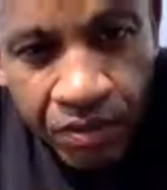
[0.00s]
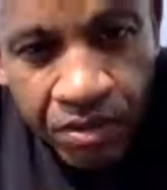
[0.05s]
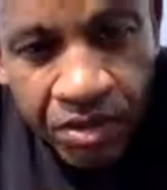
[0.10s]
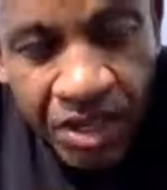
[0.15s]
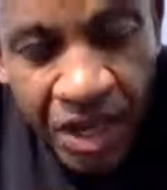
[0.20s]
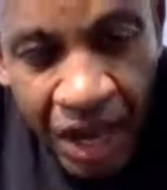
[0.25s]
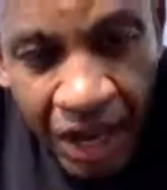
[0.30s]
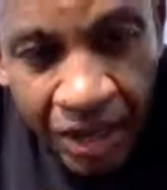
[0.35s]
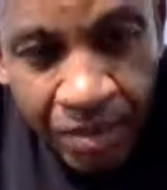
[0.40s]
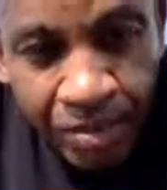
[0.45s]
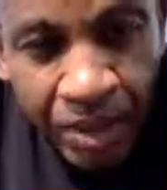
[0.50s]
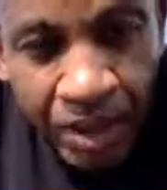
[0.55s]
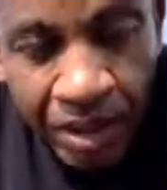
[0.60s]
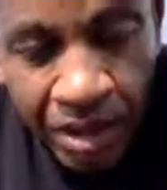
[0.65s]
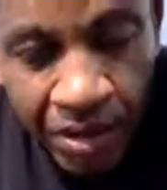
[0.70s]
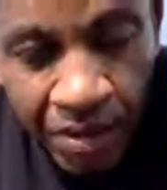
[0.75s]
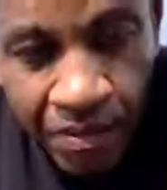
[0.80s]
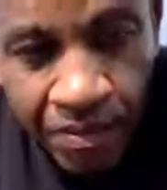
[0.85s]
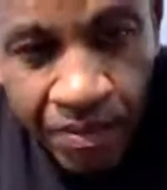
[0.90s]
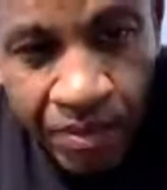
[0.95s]
Damon.
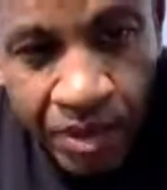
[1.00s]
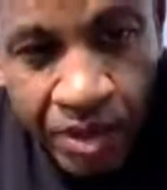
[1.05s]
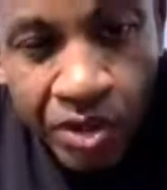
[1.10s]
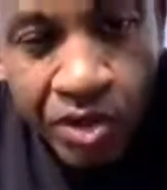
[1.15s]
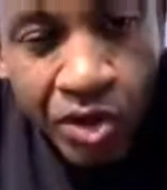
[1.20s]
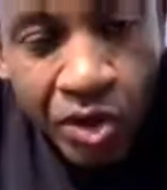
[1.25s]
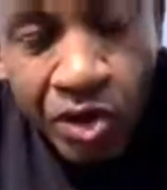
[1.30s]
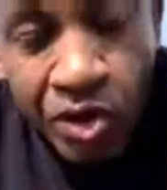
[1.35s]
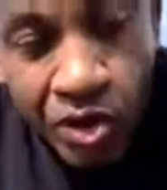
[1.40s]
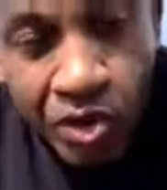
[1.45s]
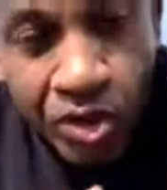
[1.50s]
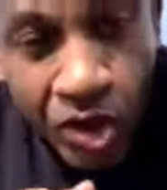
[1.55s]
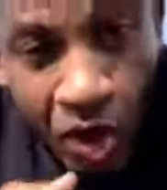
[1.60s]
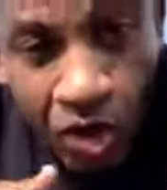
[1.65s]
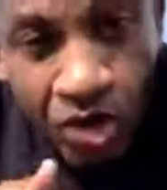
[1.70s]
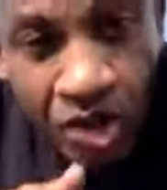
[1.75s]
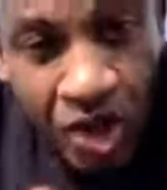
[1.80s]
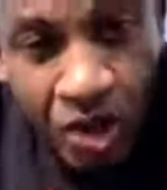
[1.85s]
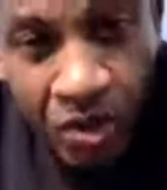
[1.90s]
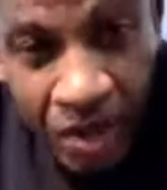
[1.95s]
Do you know
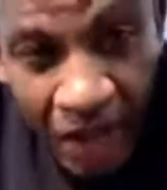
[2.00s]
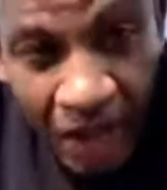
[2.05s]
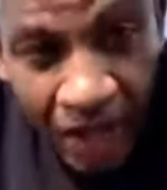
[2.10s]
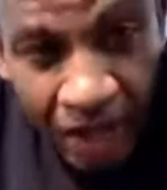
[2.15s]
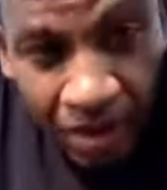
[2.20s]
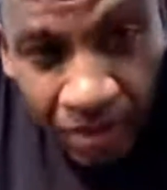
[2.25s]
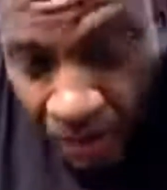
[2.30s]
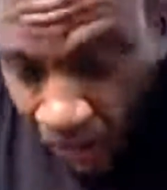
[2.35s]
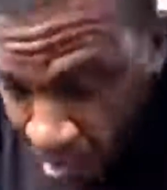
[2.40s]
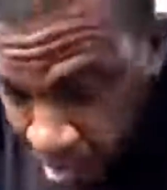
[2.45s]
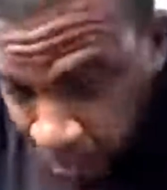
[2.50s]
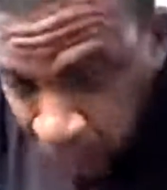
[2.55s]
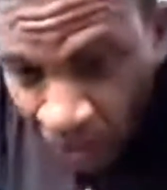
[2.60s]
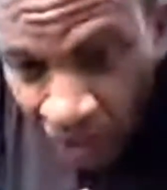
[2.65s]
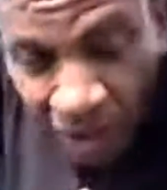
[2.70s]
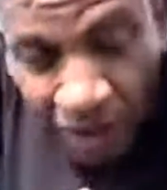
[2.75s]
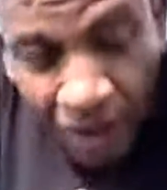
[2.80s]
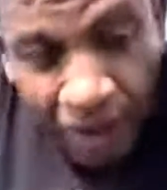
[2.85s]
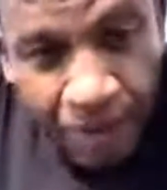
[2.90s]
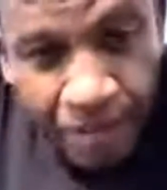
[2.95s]
your name?
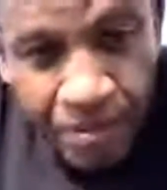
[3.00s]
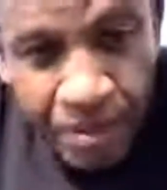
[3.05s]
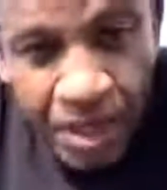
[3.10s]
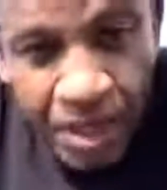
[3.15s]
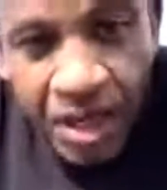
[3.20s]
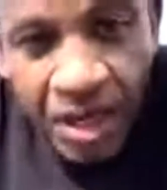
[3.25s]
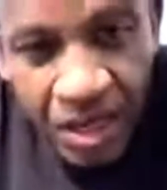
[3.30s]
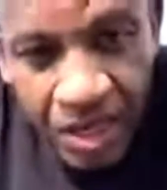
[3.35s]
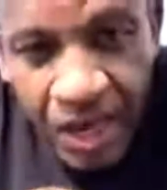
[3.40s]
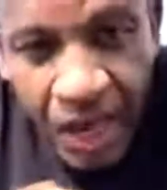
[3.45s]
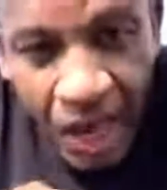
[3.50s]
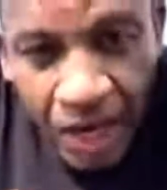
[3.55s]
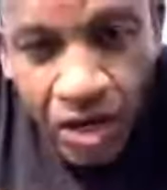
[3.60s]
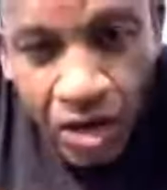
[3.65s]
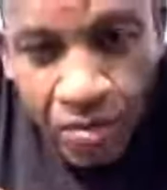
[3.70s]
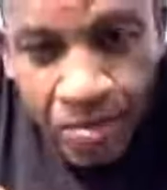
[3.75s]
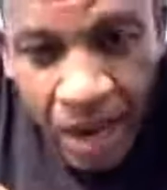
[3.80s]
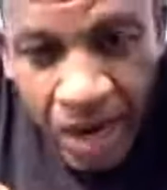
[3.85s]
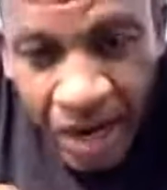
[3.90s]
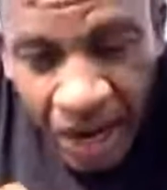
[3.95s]
Yeah, I
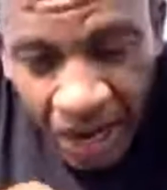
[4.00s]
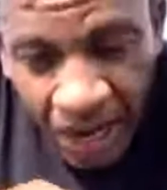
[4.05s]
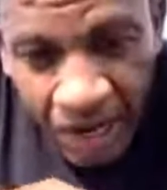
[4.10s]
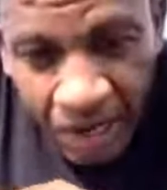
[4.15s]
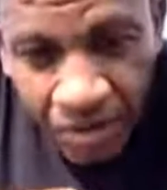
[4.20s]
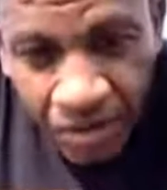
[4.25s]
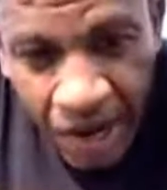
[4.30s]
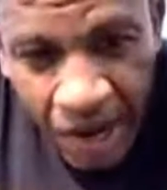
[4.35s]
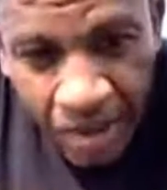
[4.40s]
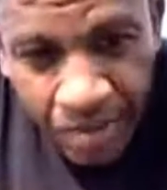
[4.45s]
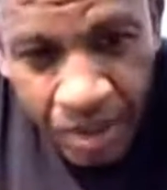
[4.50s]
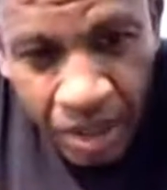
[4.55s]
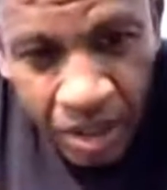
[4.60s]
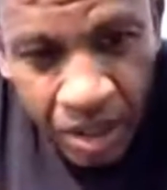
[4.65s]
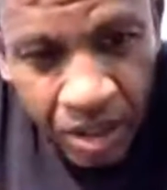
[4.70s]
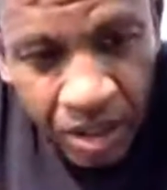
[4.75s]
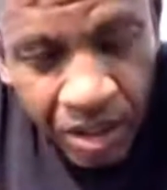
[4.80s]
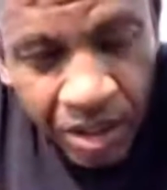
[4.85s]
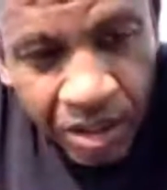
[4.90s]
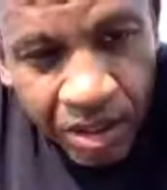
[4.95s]
know my name, grandma.
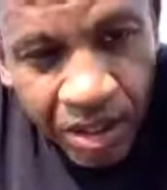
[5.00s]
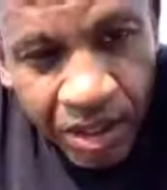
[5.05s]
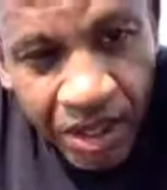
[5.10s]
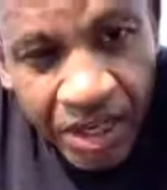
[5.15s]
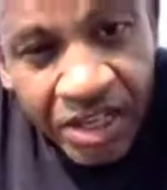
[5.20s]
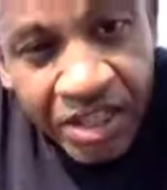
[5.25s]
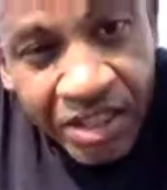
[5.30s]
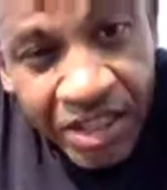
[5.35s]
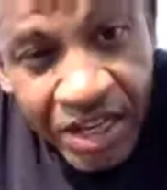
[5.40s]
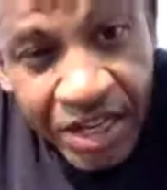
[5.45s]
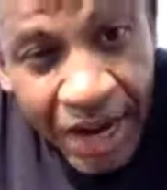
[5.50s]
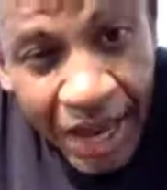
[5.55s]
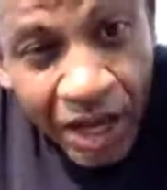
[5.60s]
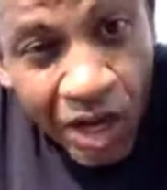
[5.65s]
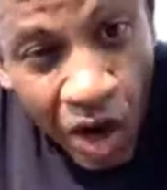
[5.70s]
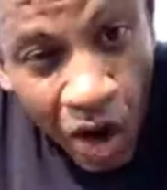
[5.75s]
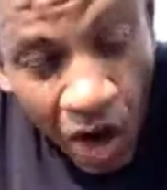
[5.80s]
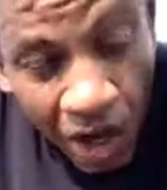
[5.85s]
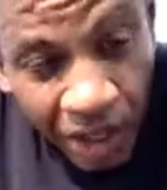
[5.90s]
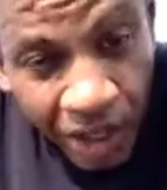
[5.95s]
Did they
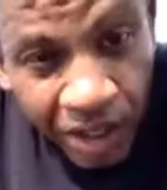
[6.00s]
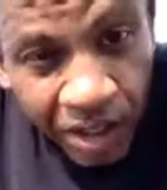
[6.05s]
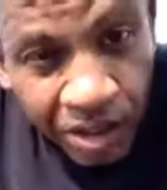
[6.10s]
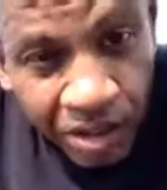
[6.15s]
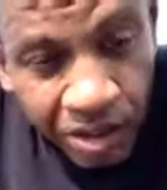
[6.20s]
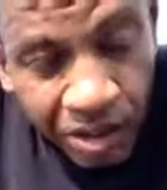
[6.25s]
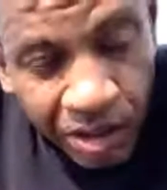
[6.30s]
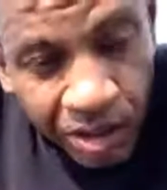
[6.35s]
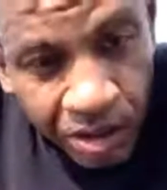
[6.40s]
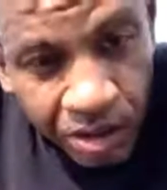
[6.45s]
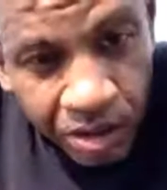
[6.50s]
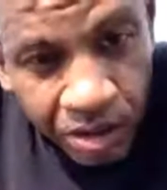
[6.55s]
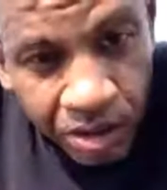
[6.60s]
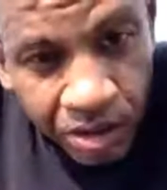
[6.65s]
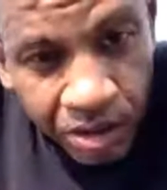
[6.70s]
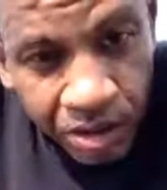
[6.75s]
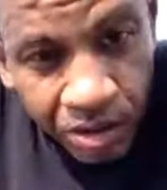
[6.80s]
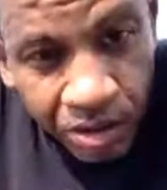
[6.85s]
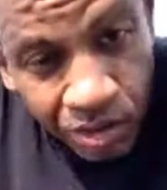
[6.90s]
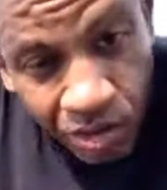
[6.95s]
call it?
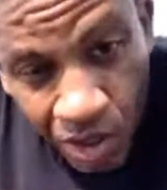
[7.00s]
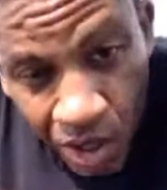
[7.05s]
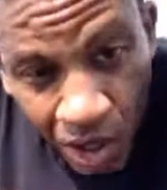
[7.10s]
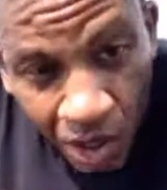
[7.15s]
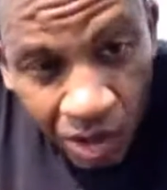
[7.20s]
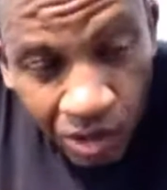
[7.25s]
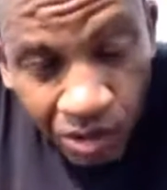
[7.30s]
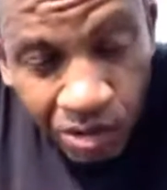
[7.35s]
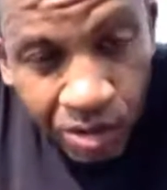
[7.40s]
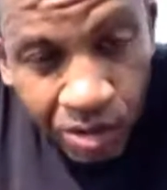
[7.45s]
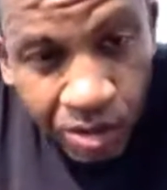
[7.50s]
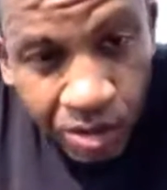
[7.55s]
No.